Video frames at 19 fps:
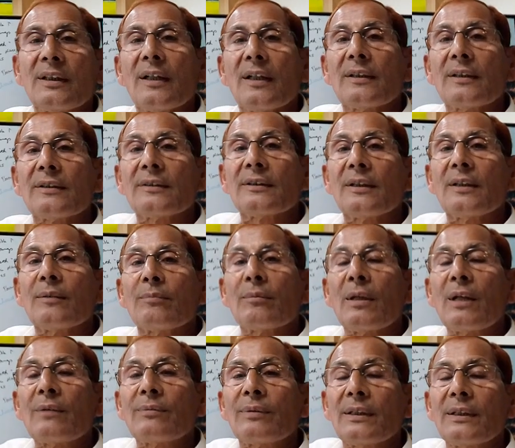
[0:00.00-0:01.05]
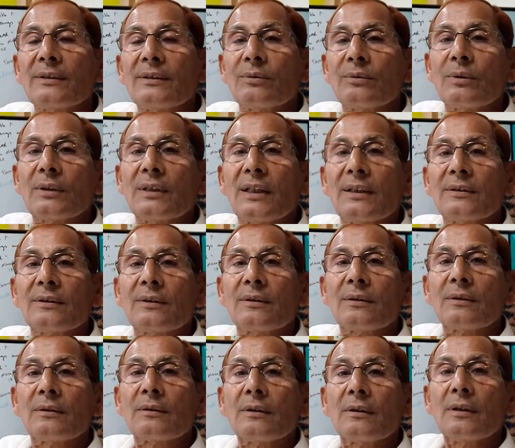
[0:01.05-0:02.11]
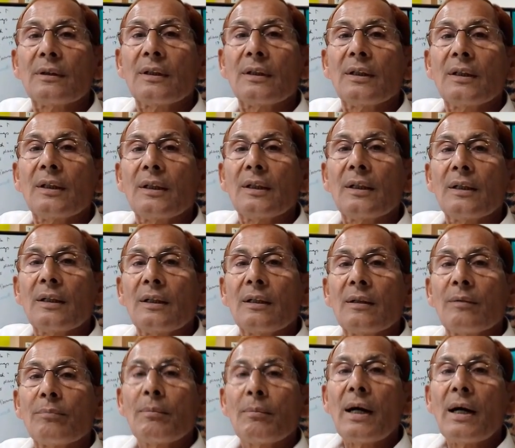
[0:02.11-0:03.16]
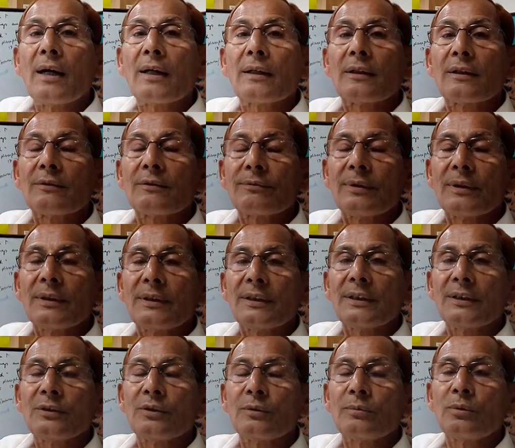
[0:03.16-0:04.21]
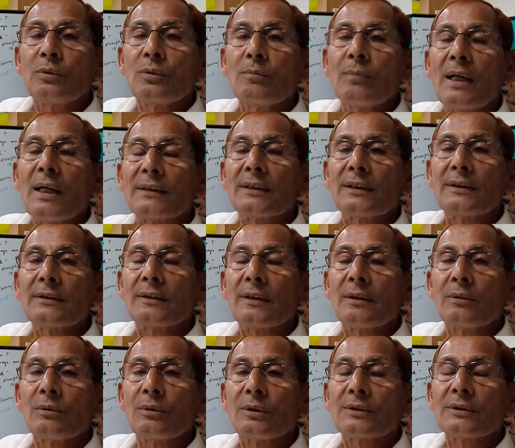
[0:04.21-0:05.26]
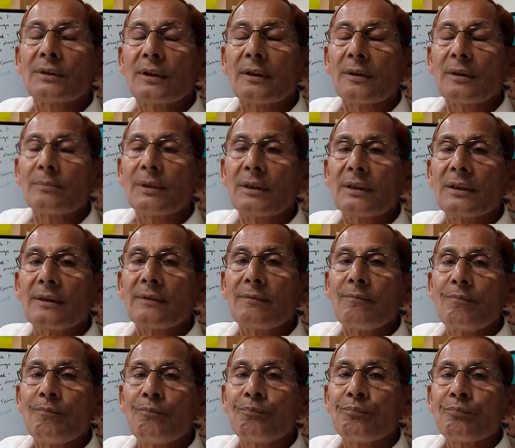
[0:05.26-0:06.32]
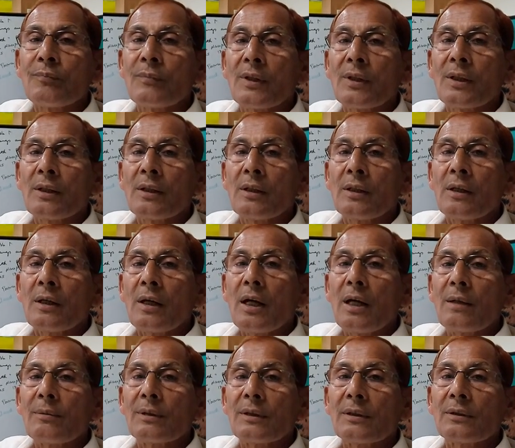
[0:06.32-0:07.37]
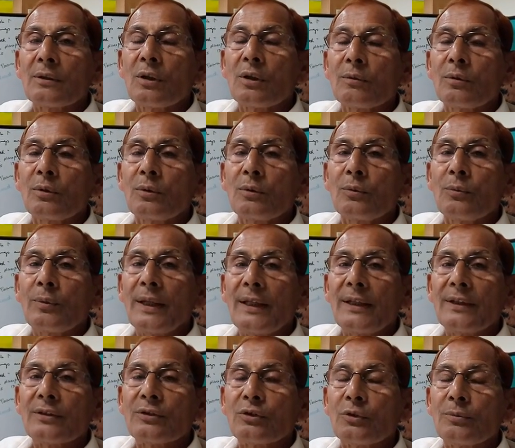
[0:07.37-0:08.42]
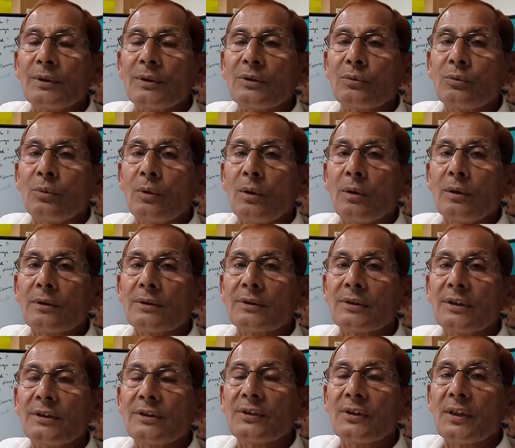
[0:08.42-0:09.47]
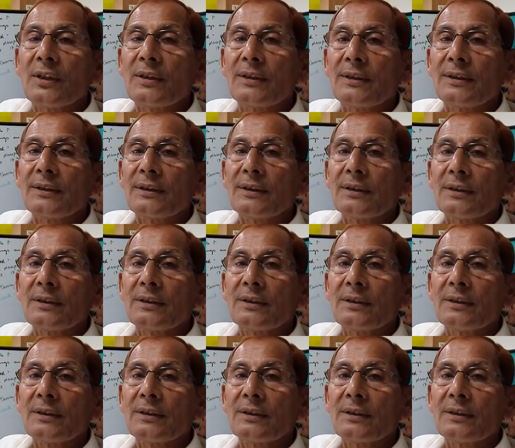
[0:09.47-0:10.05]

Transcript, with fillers: adhikaraste ma phalesu kadachano ma karmphal hetubhu mate sangosta karmani. Our noble way should be to work sincerely